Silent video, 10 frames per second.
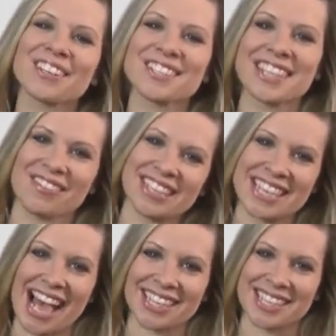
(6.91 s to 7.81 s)
Galco T V
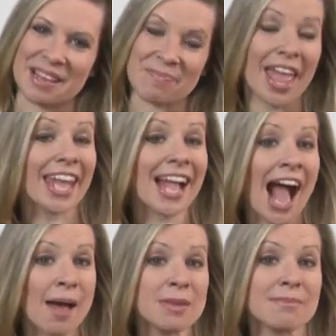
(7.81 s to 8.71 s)
Tech Tip. A
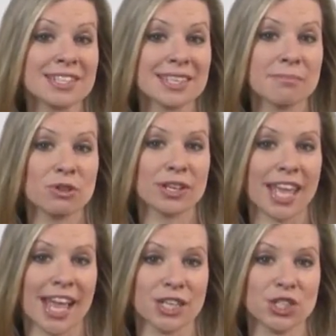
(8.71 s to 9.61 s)
common
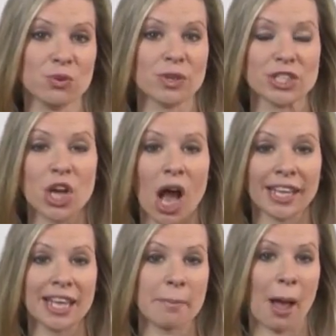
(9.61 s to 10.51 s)
miscommunication when
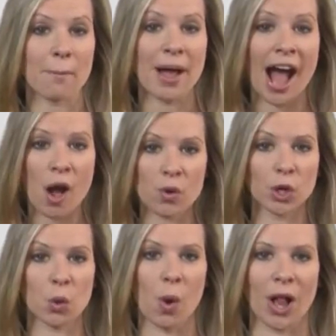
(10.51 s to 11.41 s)
talking about power
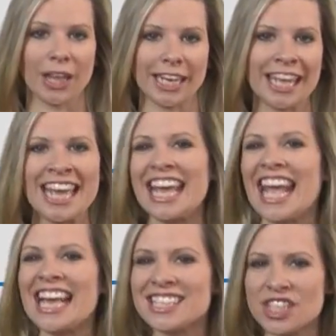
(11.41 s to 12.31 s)
quality
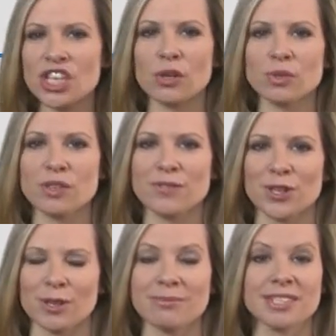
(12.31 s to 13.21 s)
is the use of
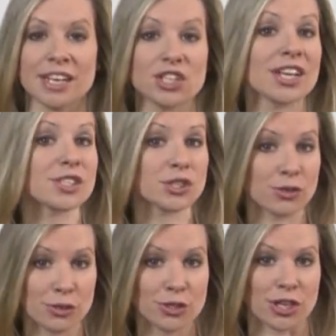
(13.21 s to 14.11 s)
terms such as
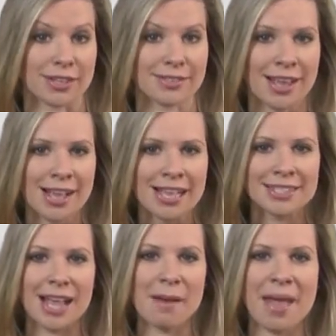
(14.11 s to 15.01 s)
surges.
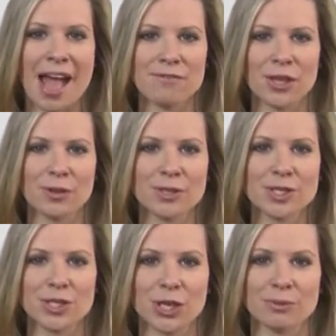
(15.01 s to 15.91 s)
Some have used
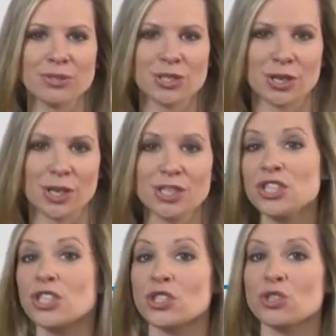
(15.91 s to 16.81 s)
the term surge
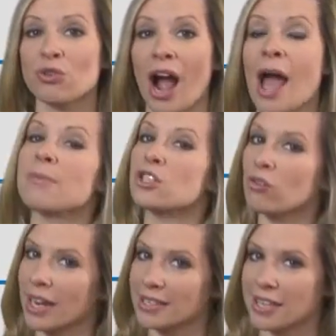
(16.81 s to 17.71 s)
to describe a
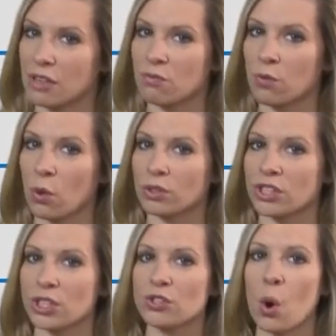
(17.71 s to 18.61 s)
transient voltage